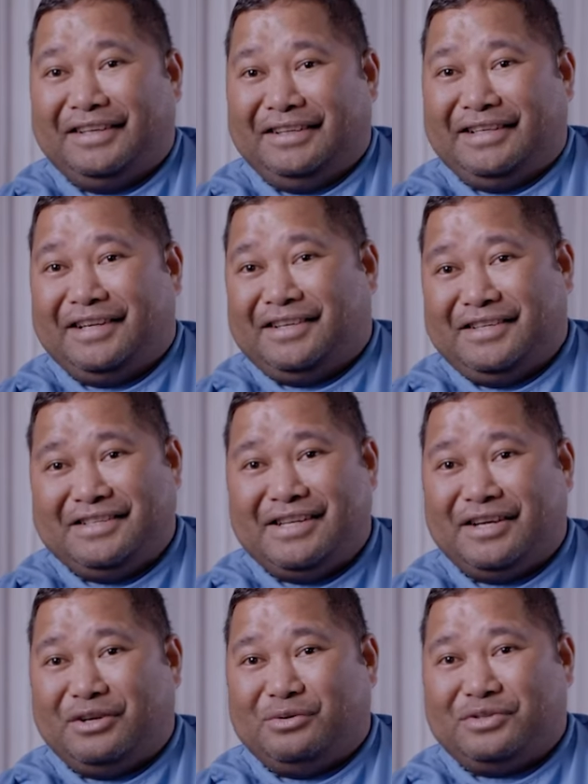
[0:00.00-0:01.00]
get his
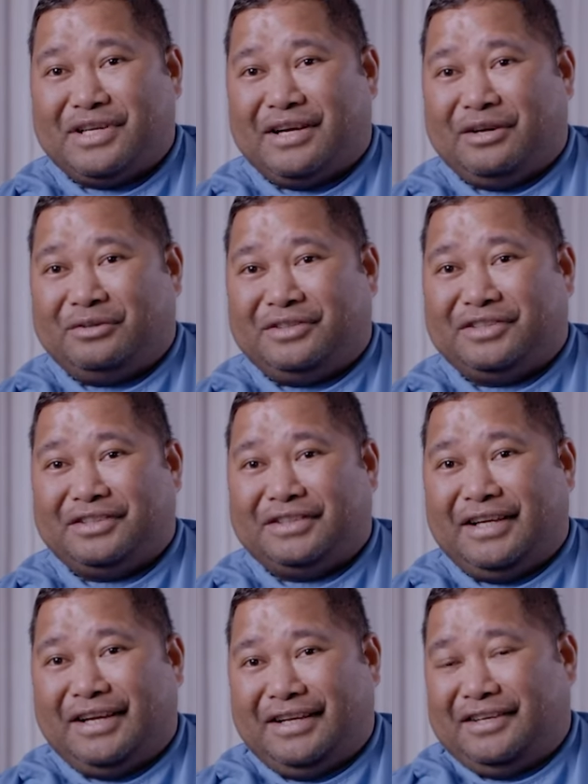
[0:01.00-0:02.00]
Legos out.
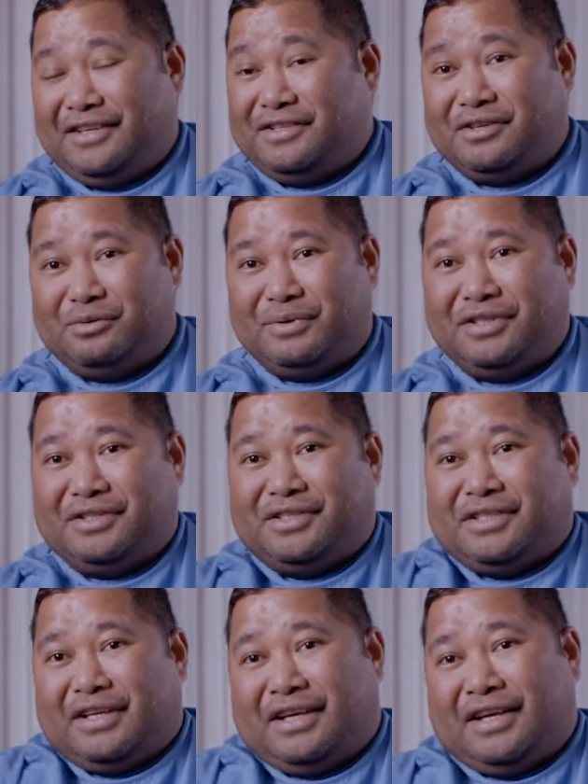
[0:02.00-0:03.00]
And he's always
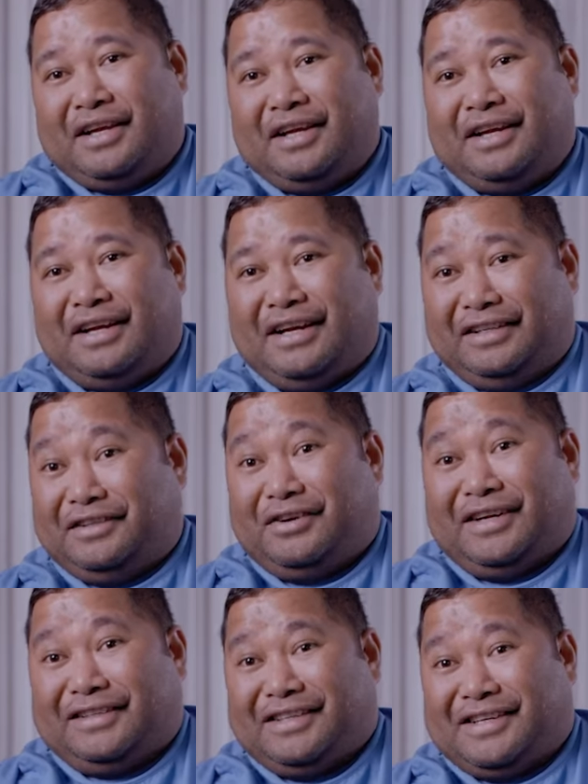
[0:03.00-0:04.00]

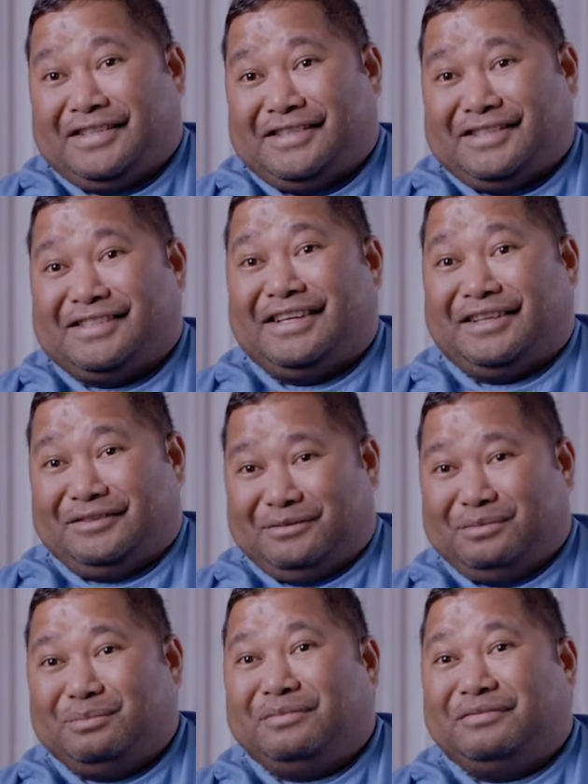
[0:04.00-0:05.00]
directing us like
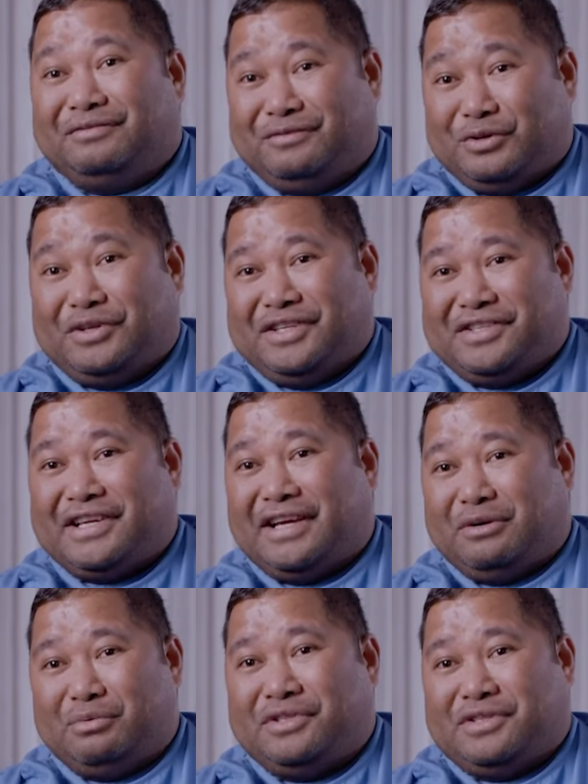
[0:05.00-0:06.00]
for his care,
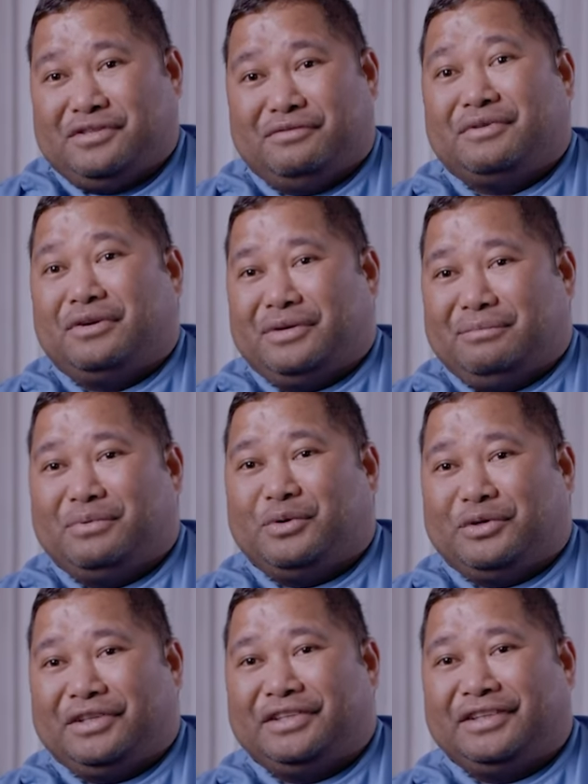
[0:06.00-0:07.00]
which is very
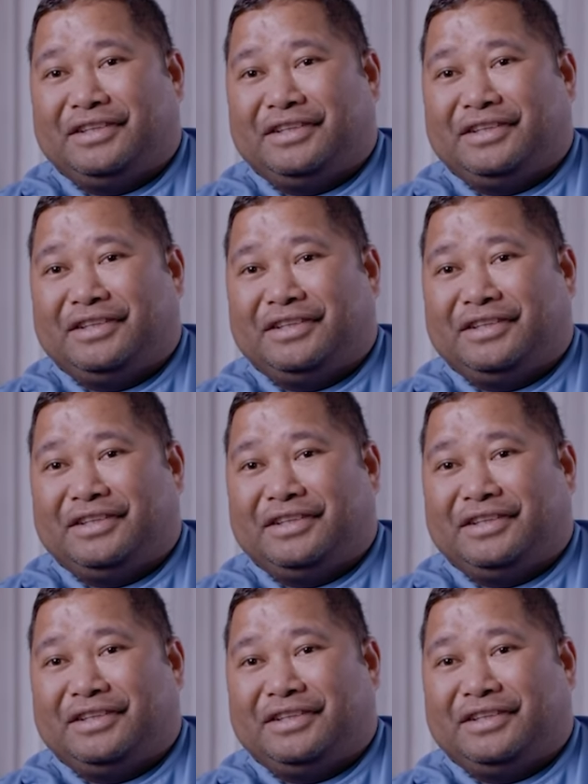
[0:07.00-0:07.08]
important.